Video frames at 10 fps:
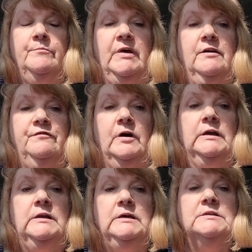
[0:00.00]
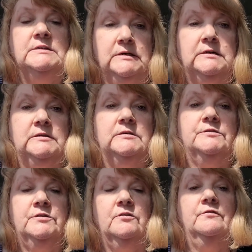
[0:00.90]
If I needed it,
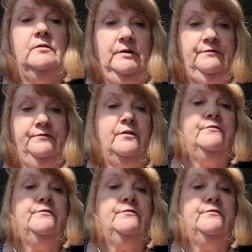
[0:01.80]
so if,